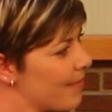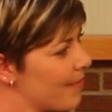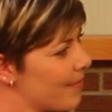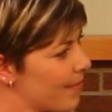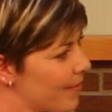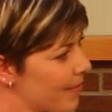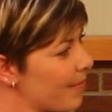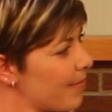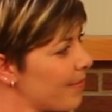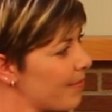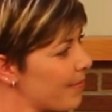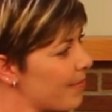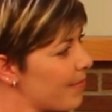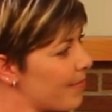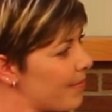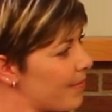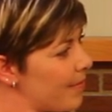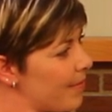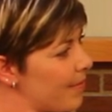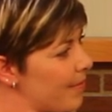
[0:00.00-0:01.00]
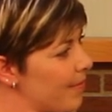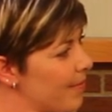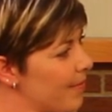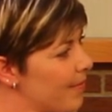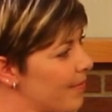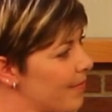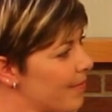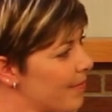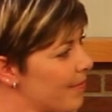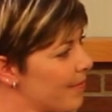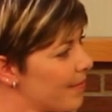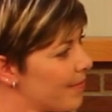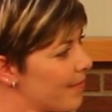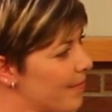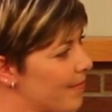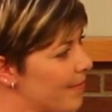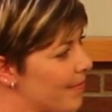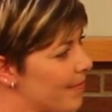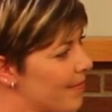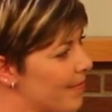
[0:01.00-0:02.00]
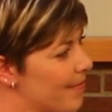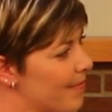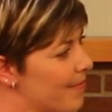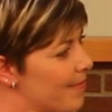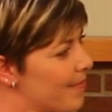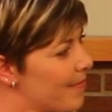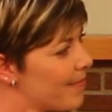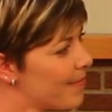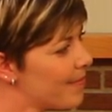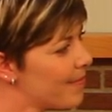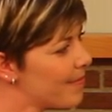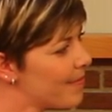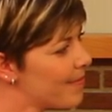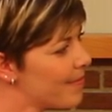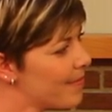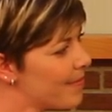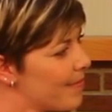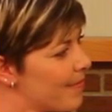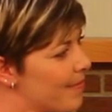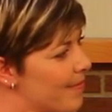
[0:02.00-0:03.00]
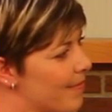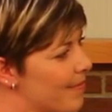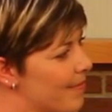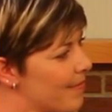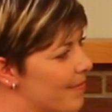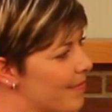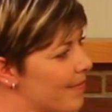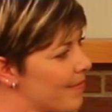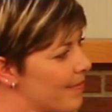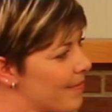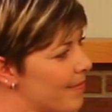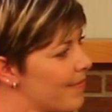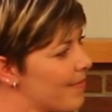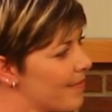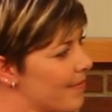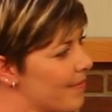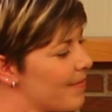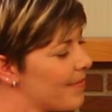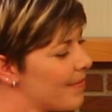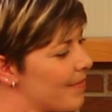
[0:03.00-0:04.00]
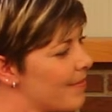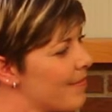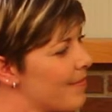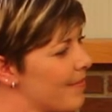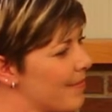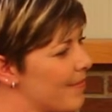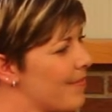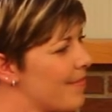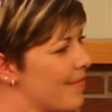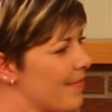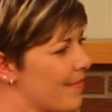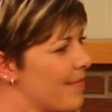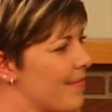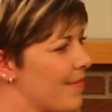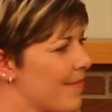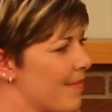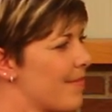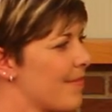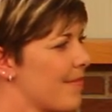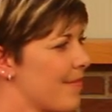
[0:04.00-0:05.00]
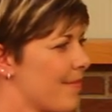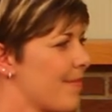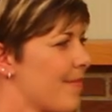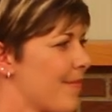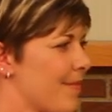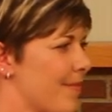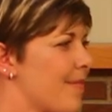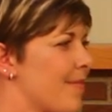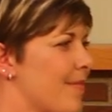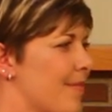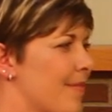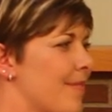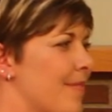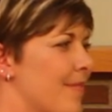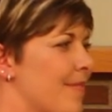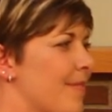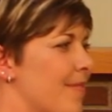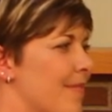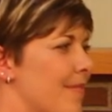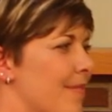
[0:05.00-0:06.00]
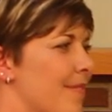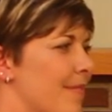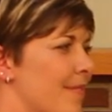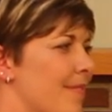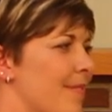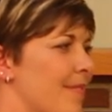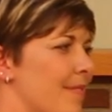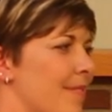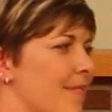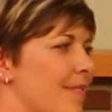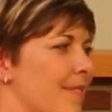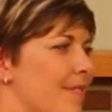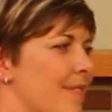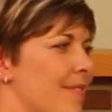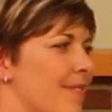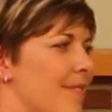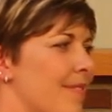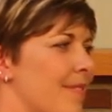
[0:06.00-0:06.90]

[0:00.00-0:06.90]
[no speech]